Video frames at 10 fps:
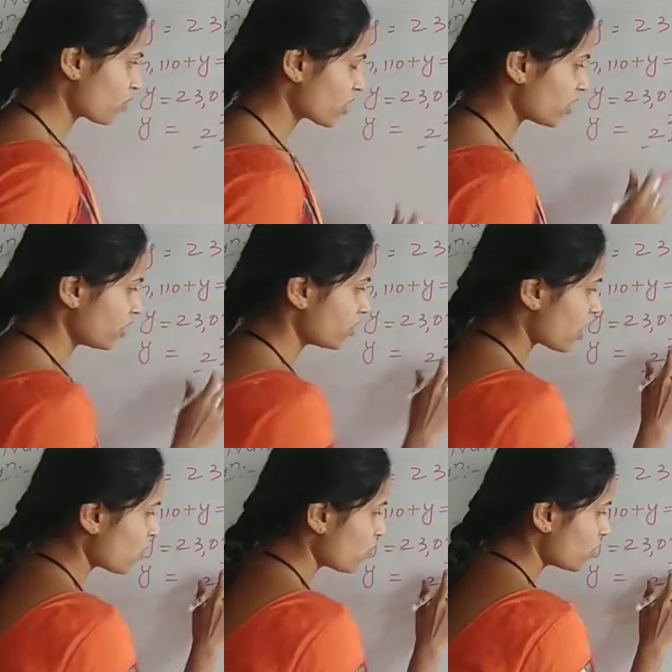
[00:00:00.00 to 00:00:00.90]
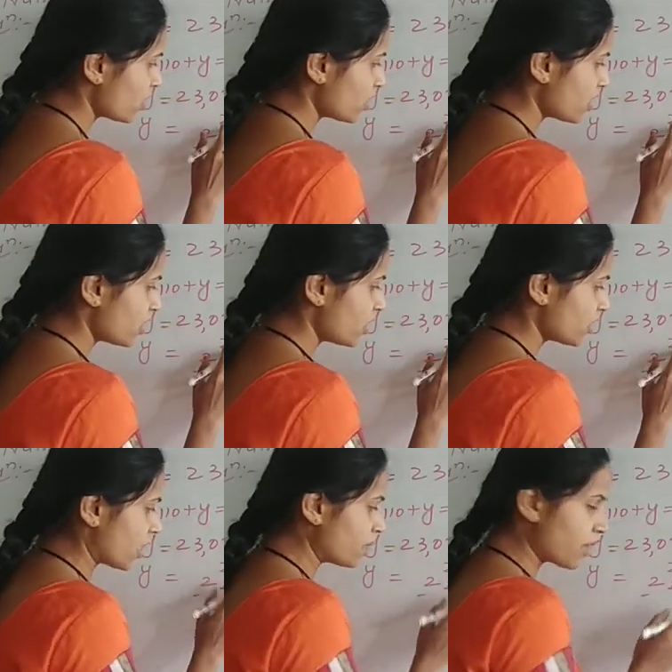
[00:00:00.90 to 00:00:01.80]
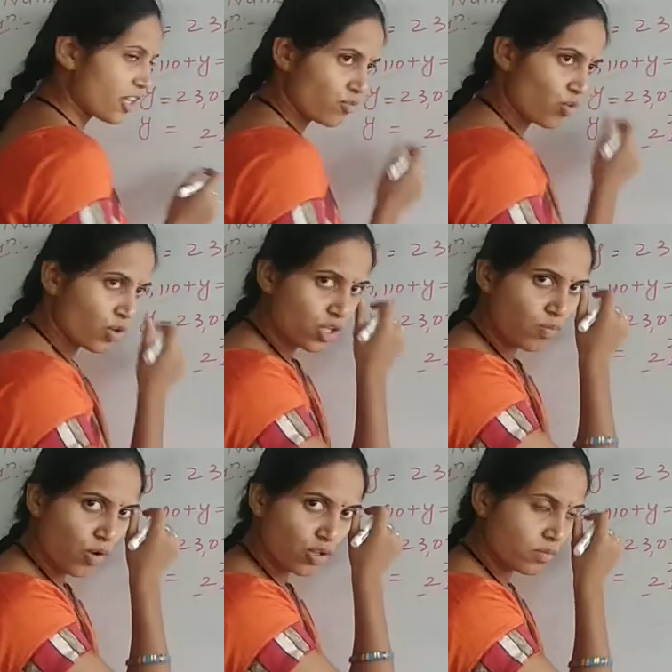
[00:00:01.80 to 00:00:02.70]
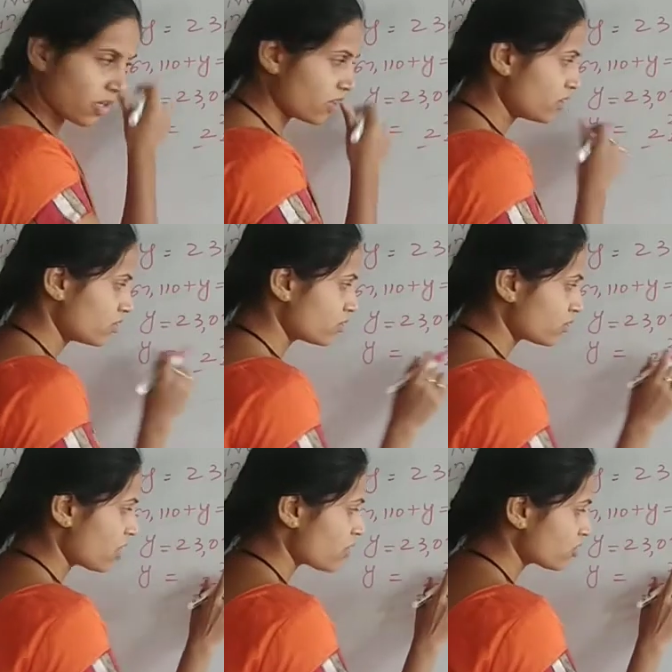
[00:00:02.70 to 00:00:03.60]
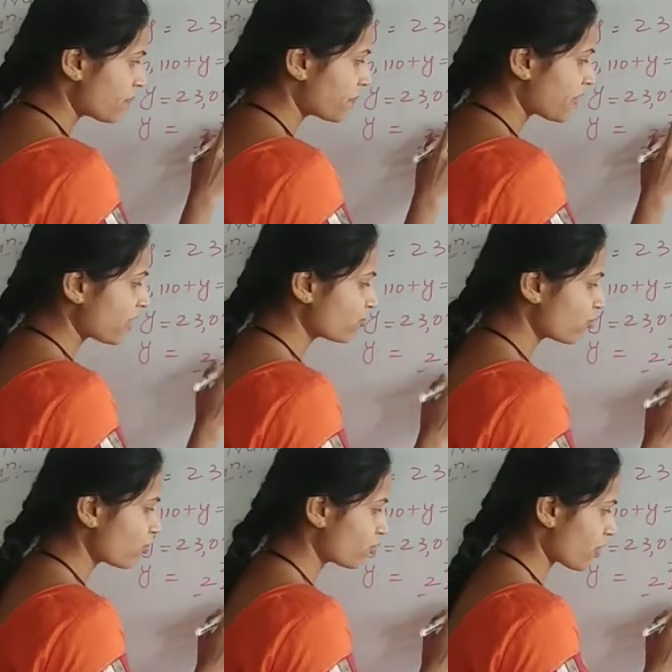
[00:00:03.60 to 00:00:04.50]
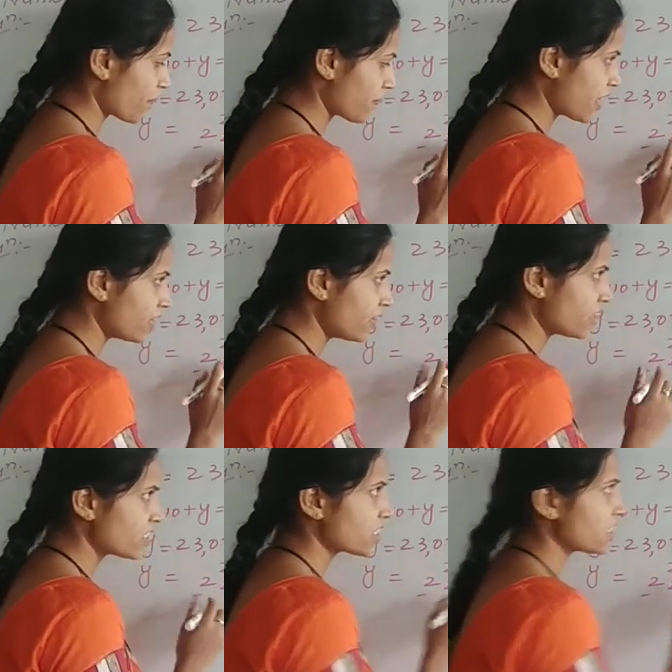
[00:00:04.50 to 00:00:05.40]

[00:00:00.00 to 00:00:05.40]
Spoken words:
Okay, now 10 minus 4 is possible. So now subtract 4 from 10.